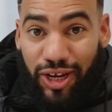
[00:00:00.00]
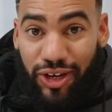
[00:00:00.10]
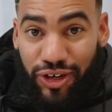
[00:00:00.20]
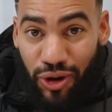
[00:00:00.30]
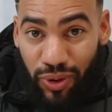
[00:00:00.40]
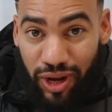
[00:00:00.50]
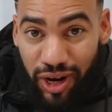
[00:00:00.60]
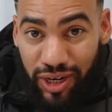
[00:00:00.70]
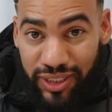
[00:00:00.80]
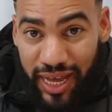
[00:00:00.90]
Note
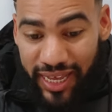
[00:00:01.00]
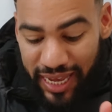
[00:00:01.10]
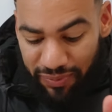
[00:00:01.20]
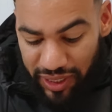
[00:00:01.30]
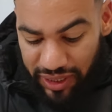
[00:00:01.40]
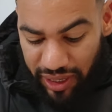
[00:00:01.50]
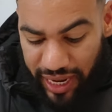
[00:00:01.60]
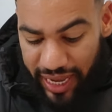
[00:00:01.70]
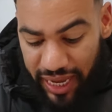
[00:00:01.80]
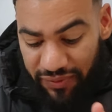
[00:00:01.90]
cards. I keep these on
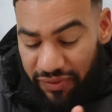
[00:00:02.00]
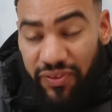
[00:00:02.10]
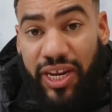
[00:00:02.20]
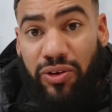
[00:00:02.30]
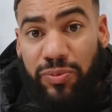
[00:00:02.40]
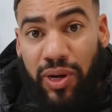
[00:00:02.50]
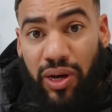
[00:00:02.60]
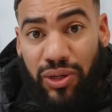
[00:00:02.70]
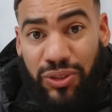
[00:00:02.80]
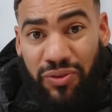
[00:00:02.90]
hand for videos, but
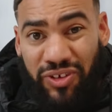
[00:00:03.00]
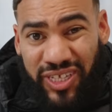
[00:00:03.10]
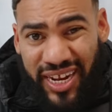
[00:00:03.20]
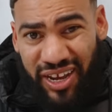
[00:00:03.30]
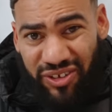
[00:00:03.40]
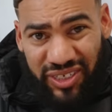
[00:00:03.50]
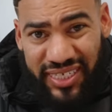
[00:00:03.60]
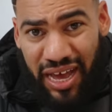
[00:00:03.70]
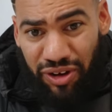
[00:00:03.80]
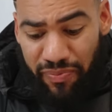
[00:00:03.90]
also if there's any other
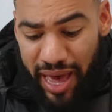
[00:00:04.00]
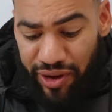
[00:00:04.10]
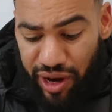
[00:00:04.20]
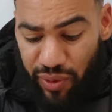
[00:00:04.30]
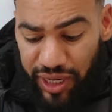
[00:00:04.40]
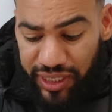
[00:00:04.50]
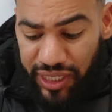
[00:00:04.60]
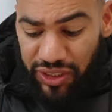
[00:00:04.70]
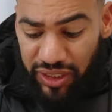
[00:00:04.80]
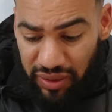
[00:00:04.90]
sound or pattern I want to
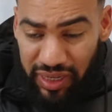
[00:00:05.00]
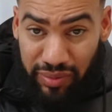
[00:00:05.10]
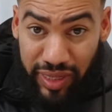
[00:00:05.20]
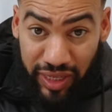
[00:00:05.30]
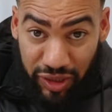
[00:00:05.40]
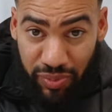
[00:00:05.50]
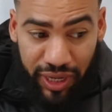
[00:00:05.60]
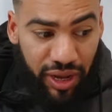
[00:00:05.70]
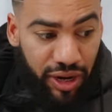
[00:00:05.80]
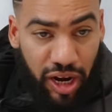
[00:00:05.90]
teach, sometimes I like just putting
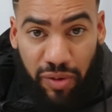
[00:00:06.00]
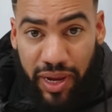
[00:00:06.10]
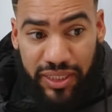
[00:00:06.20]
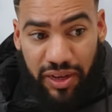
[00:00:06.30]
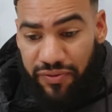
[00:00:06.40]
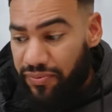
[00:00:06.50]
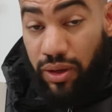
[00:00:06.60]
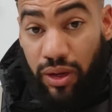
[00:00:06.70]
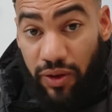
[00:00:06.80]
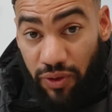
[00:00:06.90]
it on a card by itself.
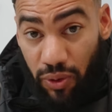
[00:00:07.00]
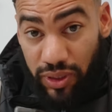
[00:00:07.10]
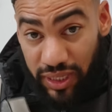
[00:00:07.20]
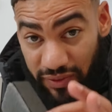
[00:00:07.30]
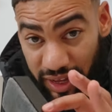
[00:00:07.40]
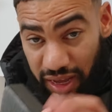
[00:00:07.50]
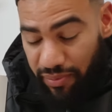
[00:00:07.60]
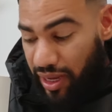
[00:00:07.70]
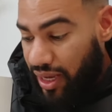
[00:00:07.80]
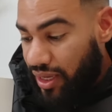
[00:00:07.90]
Of course, I've got
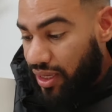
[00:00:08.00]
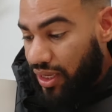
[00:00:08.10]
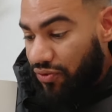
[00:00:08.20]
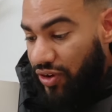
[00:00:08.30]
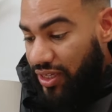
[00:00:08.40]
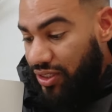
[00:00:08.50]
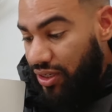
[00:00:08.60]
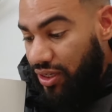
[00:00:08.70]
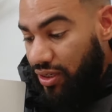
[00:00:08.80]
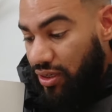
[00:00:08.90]
my
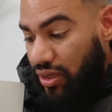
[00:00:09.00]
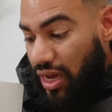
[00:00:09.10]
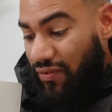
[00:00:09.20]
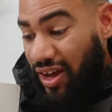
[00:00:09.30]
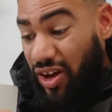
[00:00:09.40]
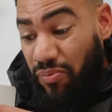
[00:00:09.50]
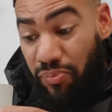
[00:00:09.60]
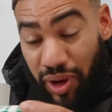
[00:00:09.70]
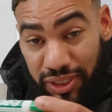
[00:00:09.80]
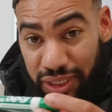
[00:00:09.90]
eraser. I've got a
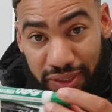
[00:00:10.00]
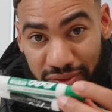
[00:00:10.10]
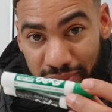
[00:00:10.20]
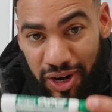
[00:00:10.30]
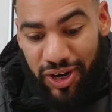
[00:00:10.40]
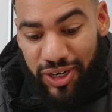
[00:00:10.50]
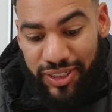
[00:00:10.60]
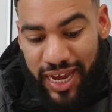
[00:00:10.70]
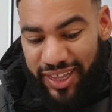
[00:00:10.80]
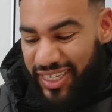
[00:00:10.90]
bunch of different
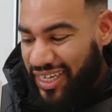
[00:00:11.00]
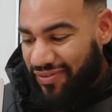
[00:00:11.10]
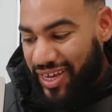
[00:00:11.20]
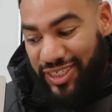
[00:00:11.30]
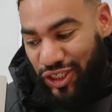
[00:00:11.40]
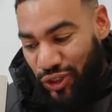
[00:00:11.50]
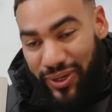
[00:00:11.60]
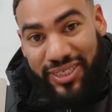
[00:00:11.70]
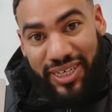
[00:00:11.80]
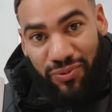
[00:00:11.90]
markers. I like to give kids
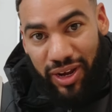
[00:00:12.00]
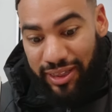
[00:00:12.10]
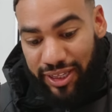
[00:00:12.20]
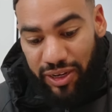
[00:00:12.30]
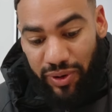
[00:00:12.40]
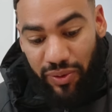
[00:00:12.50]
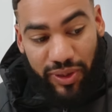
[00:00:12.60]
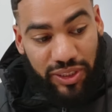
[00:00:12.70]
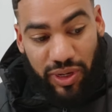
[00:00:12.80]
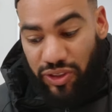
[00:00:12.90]
choice in what color they work
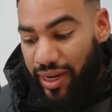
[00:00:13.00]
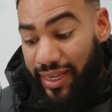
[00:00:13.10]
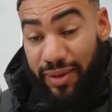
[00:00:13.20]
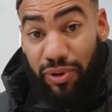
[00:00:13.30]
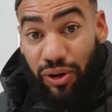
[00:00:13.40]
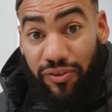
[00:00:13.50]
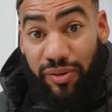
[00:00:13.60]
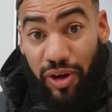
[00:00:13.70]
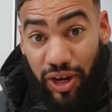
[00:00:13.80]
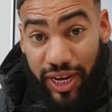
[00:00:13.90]
with, so I try and keep all of
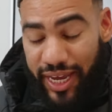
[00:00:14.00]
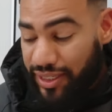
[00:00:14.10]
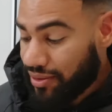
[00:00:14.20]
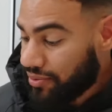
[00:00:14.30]
them on hand.